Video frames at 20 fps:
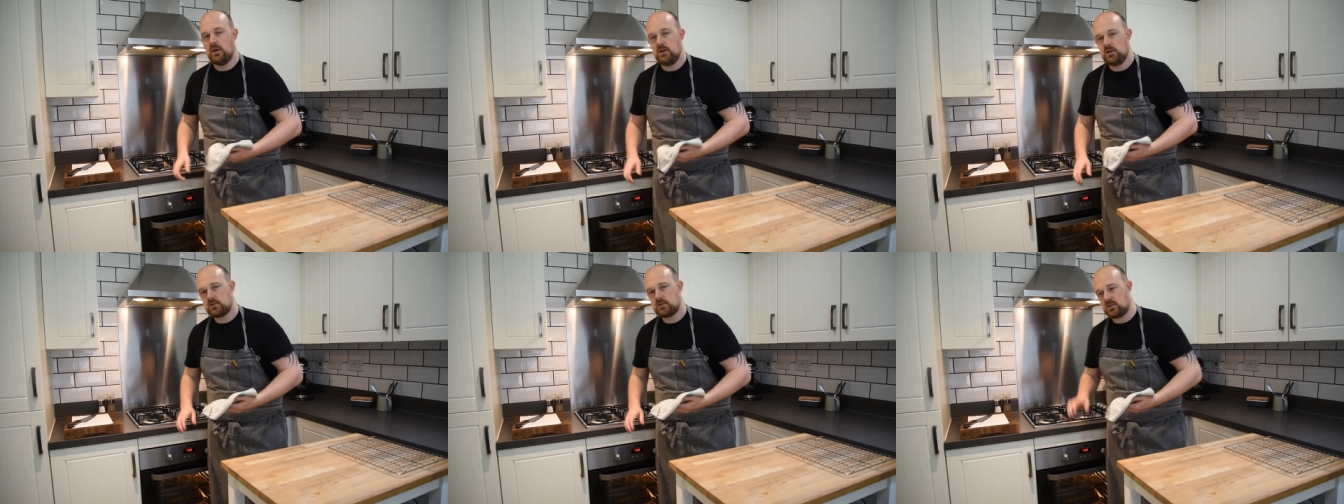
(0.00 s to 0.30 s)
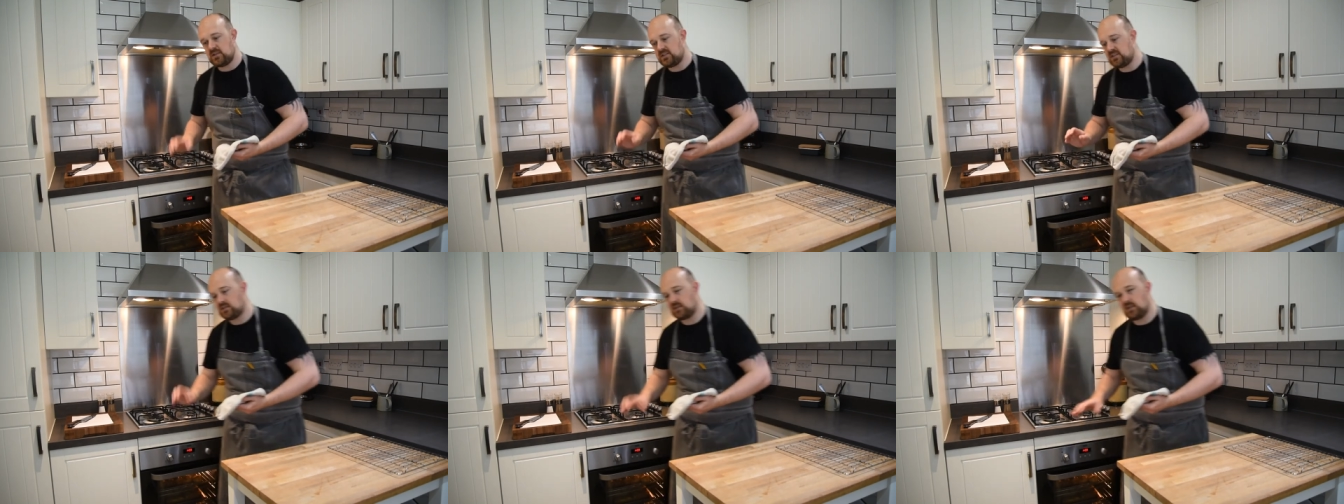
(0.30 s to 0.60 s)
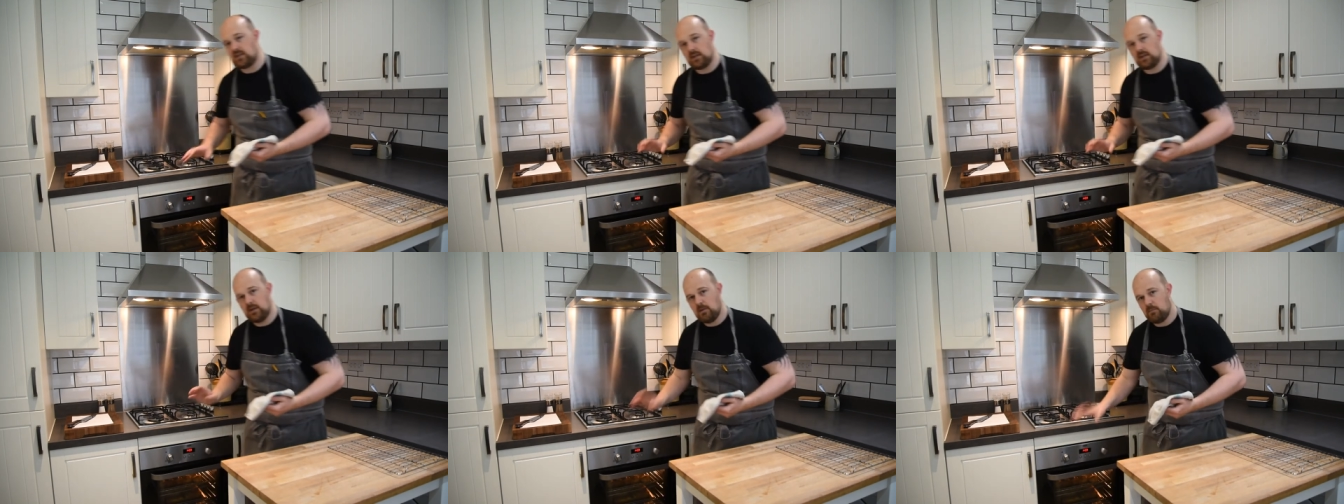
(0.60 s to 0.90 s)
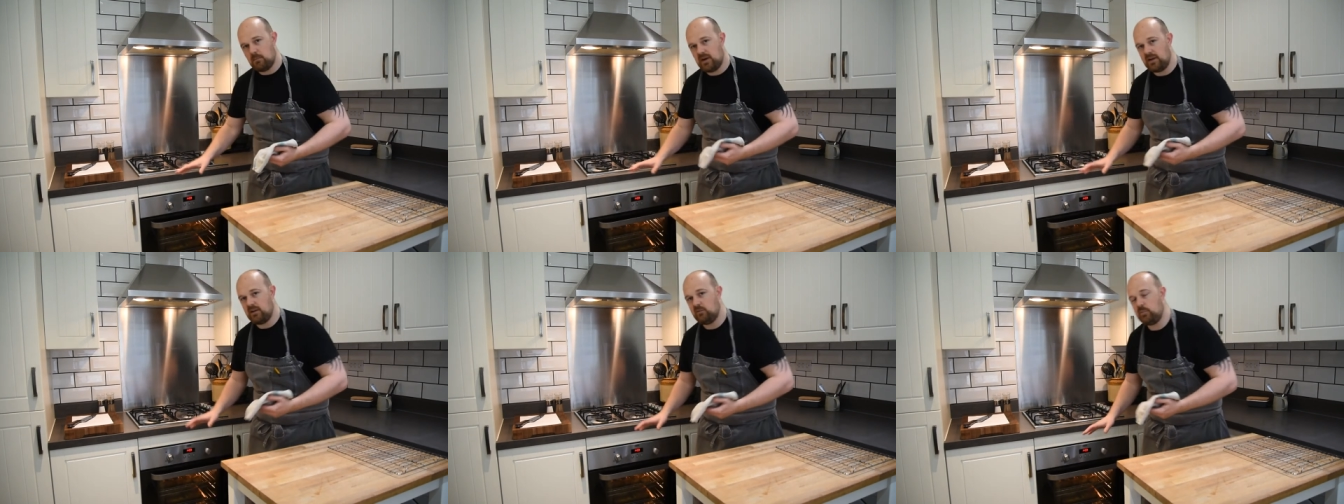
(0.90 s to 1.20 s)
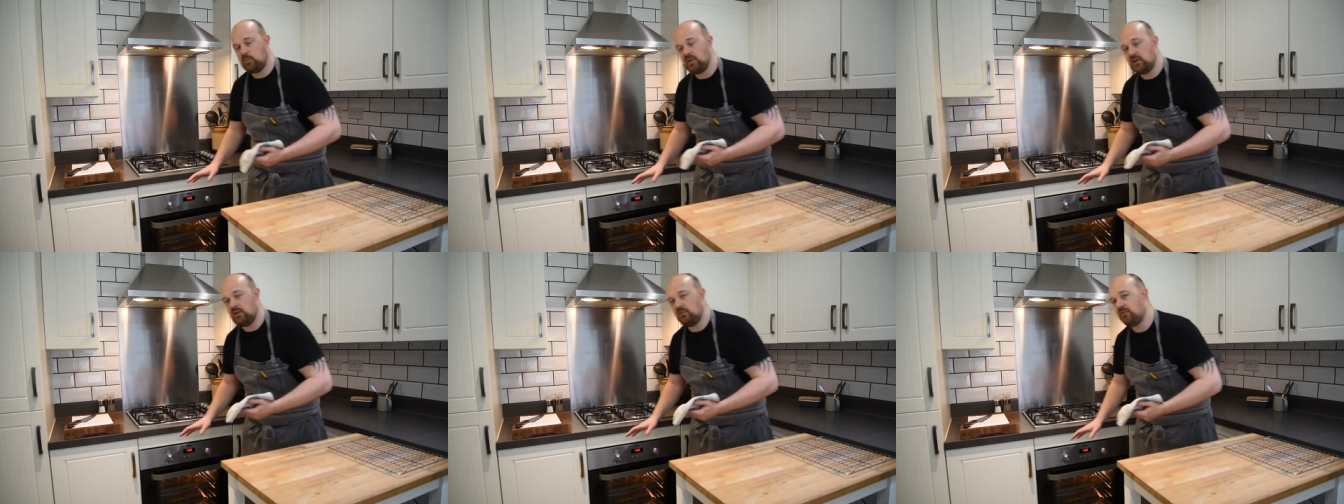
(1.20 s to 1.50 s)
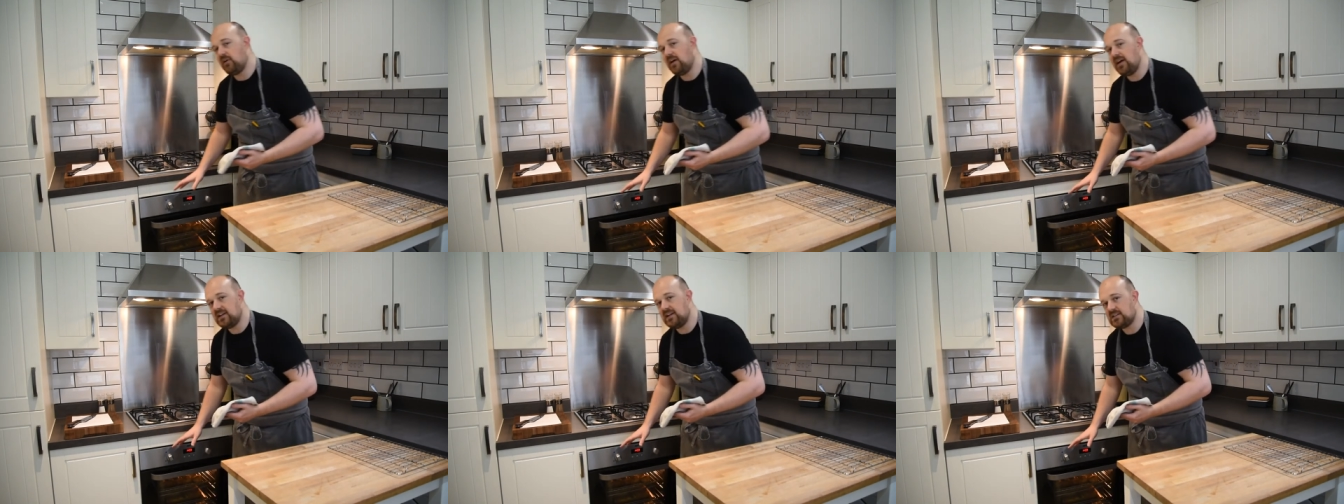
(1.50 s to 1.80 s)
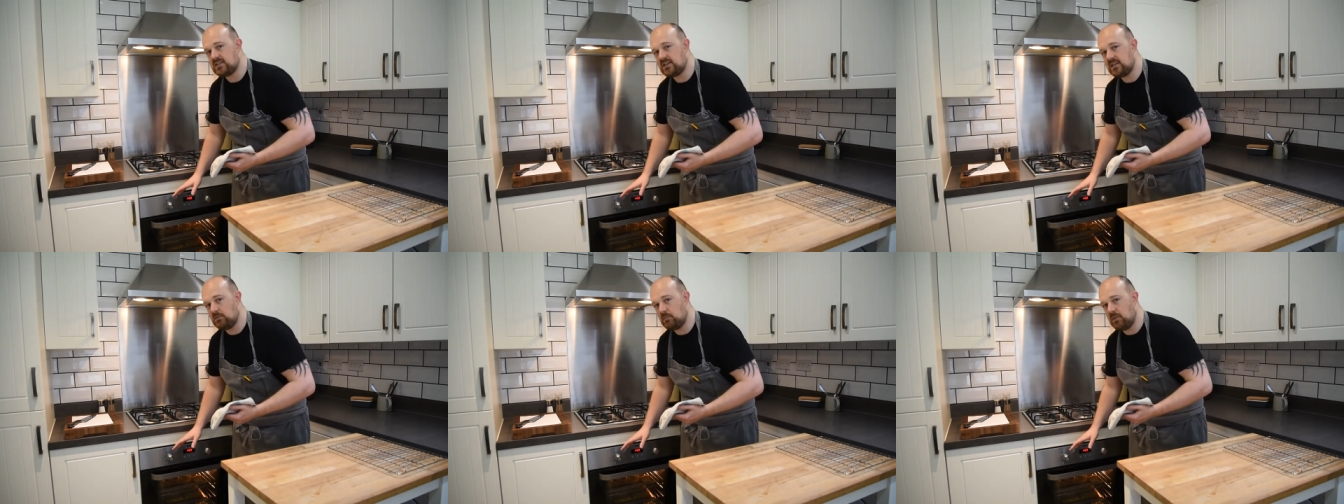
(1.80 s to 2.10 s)
So as I say, mine have been in for
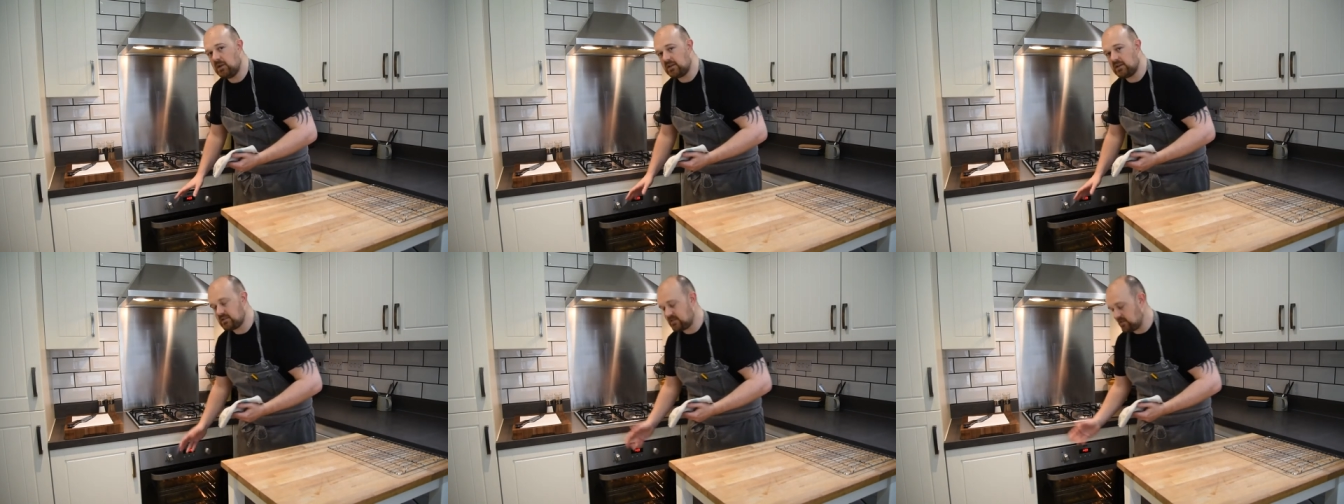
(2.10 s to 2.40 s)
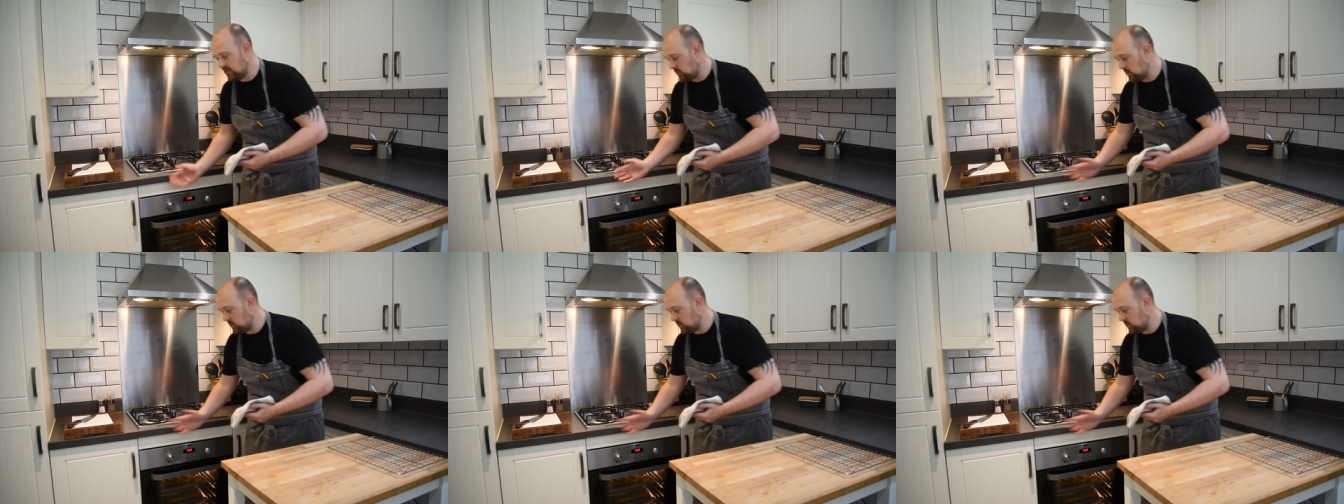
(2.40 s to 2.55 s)
18 minutes now.